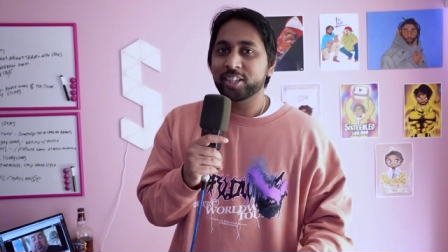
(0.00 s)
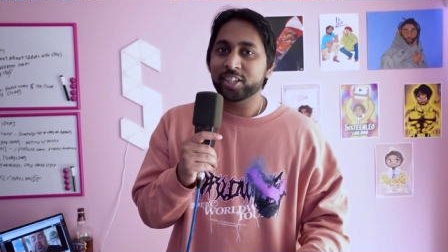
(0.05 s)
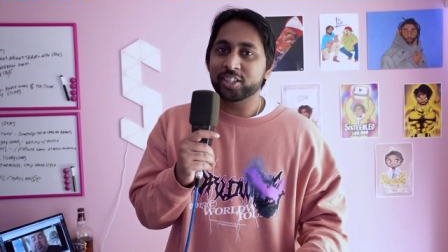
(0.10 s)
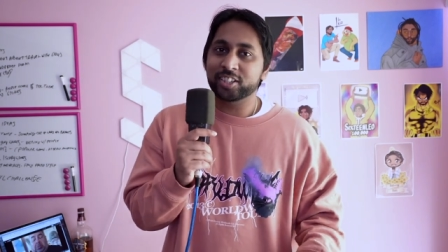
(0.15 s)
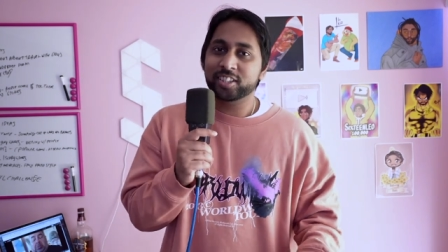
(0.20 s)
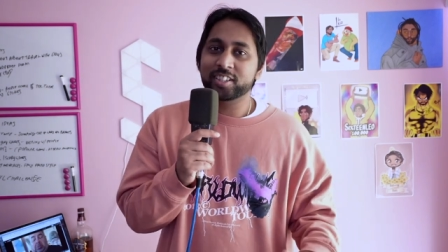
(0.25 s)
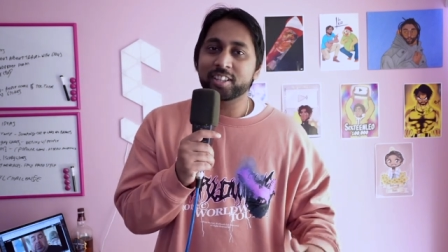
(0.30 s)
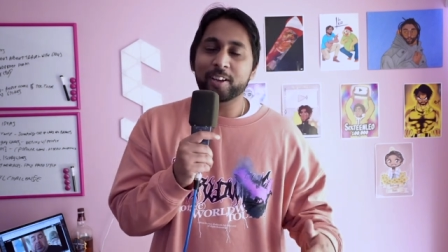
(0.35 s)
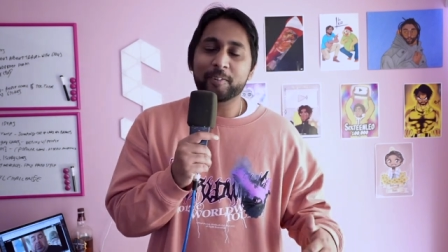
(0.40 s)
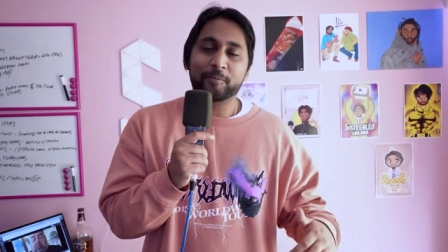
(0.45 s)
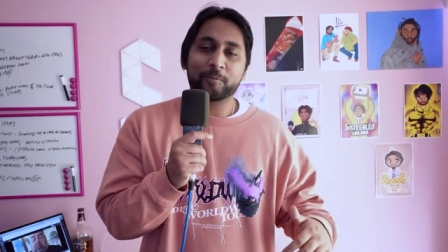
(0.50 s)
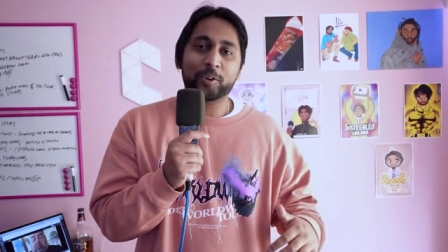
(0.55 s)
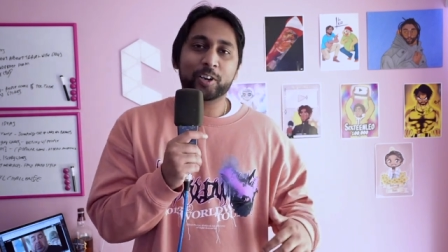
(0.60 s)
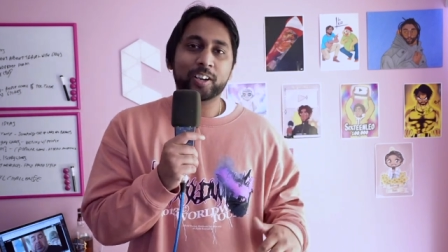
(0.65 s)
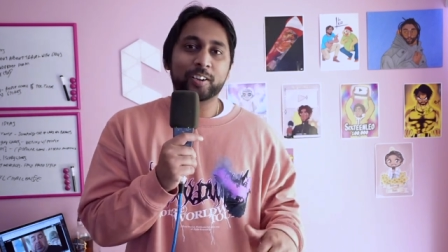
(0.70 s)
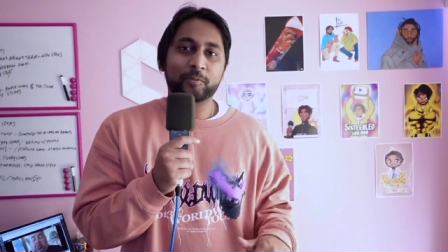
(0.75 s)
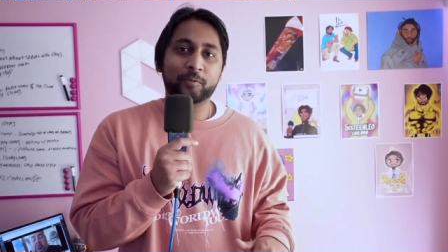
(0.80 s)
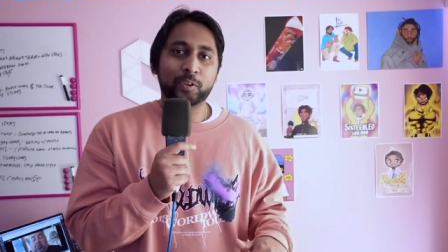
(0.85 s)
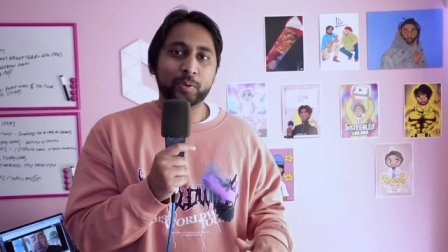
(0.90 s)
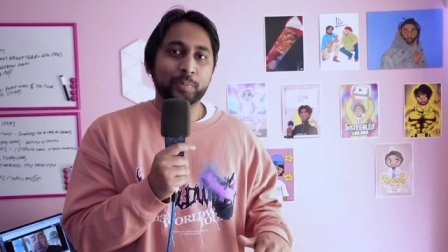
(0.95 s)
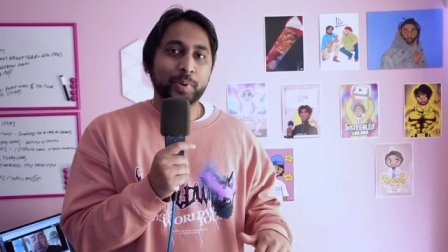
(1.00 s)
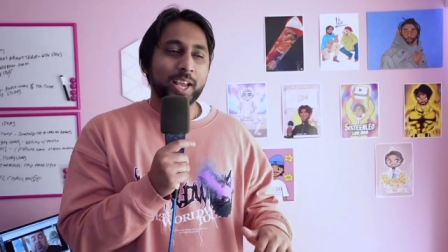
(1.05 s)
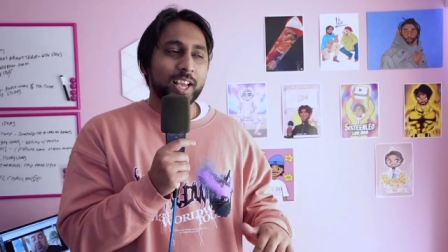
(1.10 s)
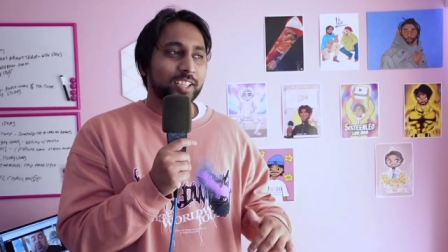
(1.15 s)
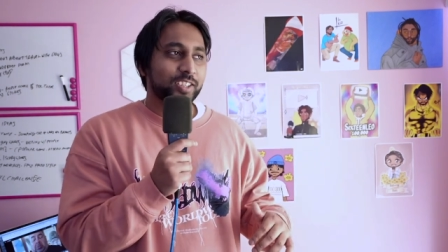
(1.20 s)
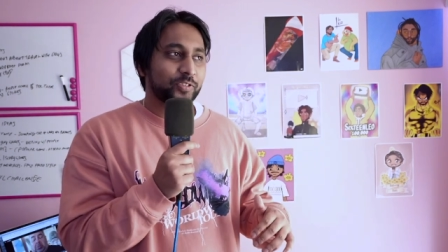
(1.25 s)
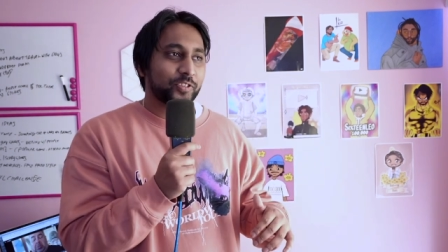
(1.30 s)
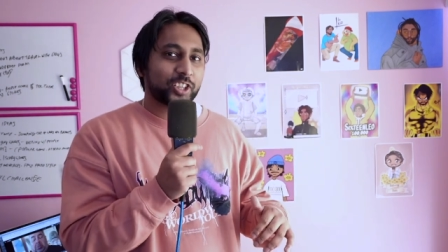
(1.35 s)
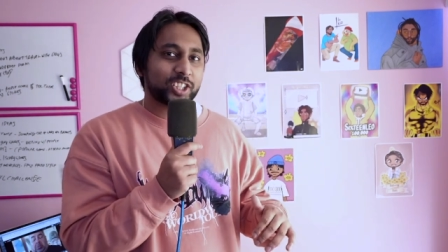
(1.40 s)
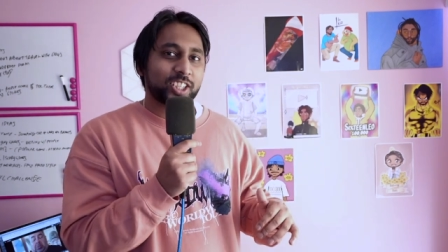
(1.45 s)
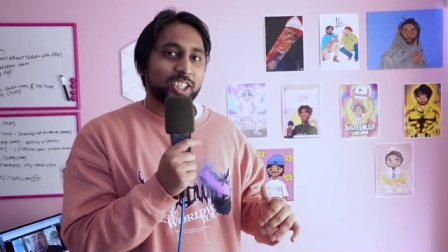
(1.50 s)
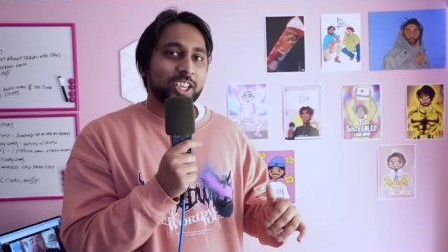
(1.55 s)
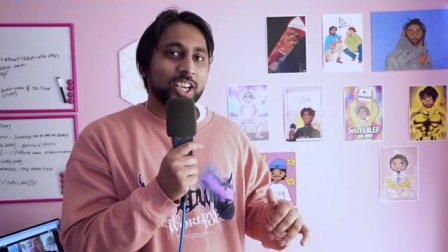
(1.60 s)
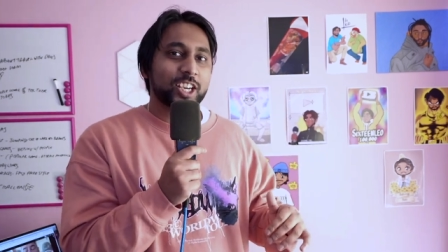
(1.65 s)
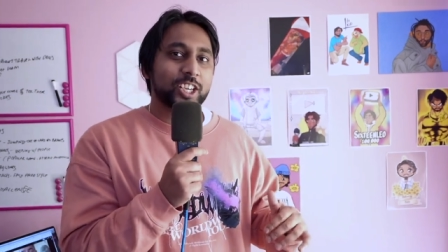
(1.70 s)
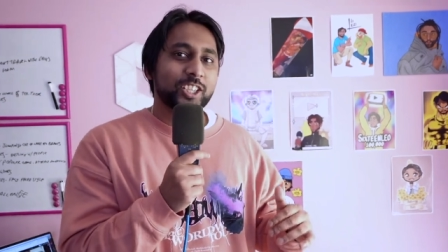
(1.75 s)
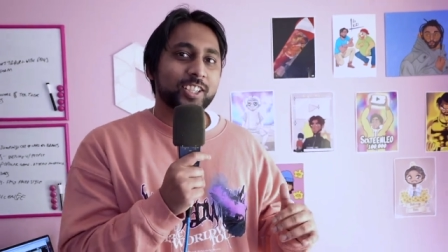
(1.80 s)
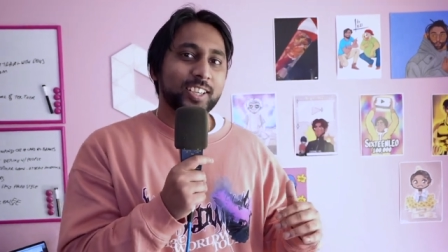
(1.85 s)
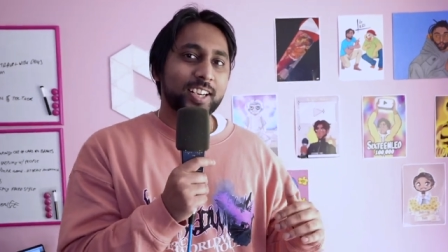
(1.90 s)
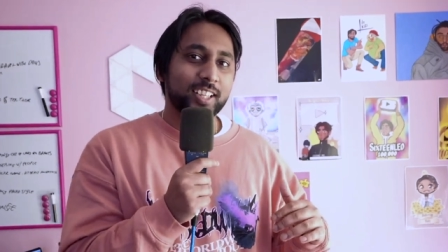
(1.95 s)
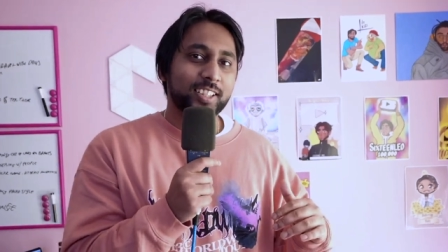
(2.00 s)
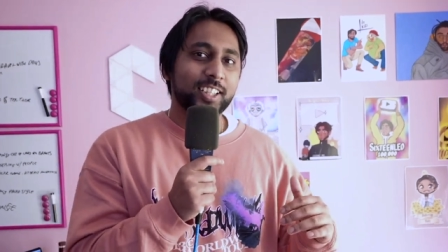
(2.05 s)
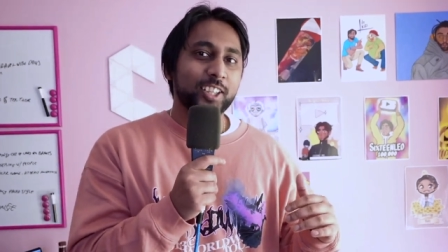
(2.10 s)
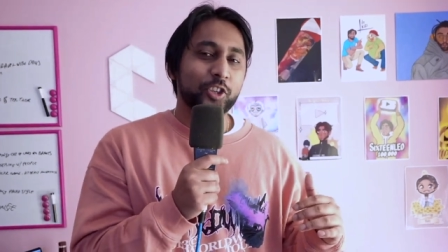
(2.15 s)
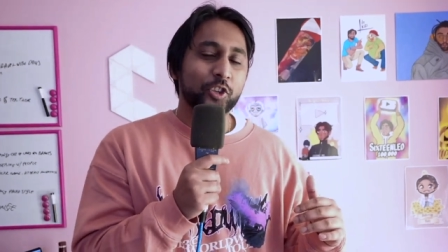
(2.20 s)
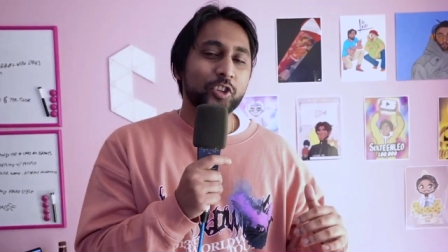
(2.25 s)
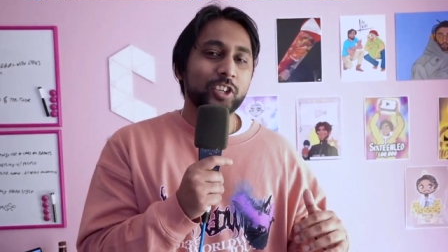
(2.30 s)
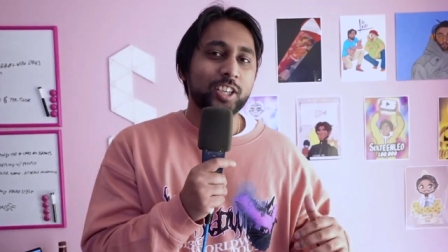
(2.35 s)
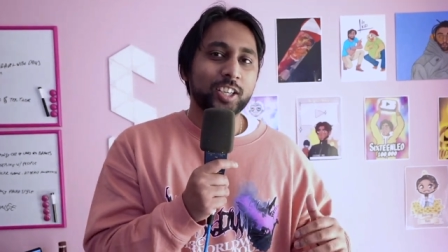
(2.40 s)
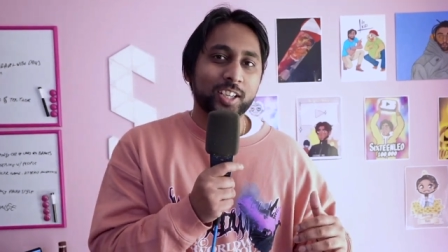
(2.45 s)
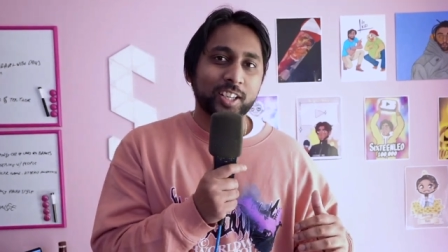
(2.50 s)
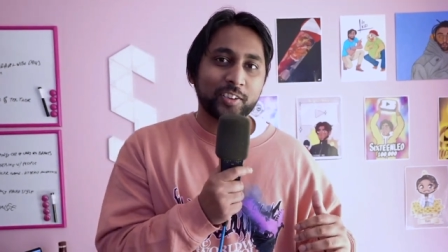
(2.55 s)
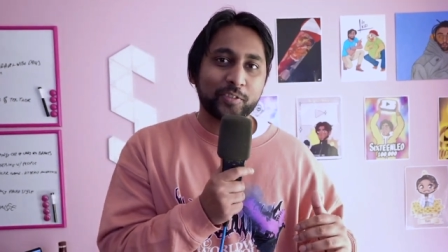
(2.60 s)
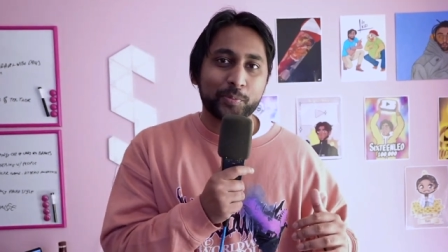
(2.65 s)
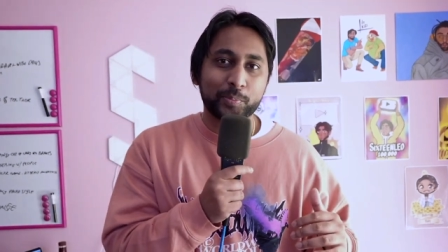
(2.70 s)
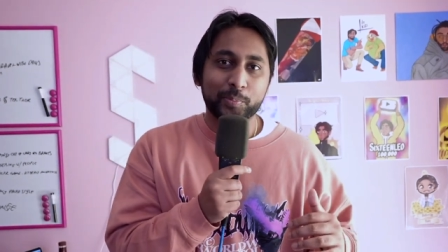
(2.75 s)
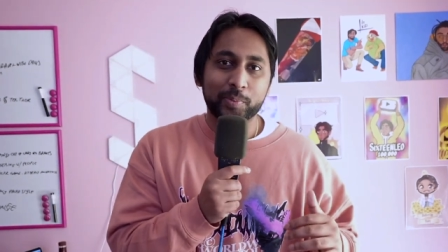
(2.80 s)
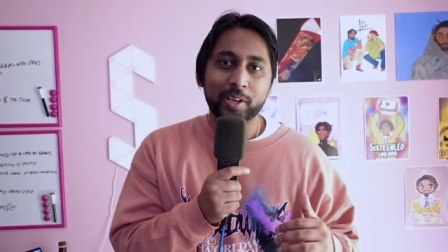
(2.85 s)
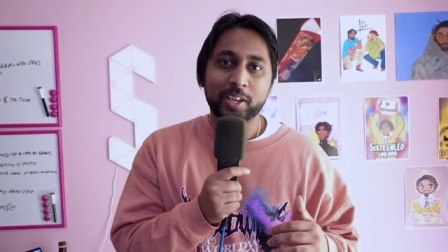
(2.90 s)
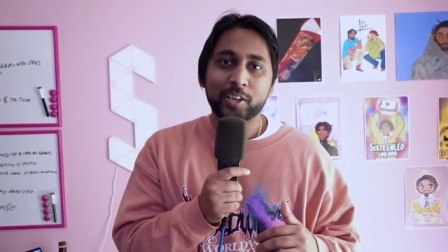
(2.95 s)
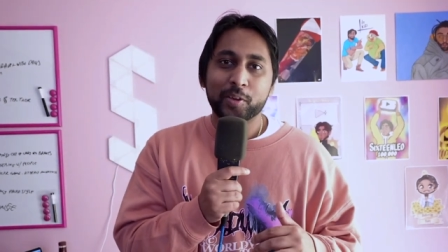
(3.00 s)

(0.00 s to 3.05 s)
uh, suffering from asphyxiation. I think you need to give him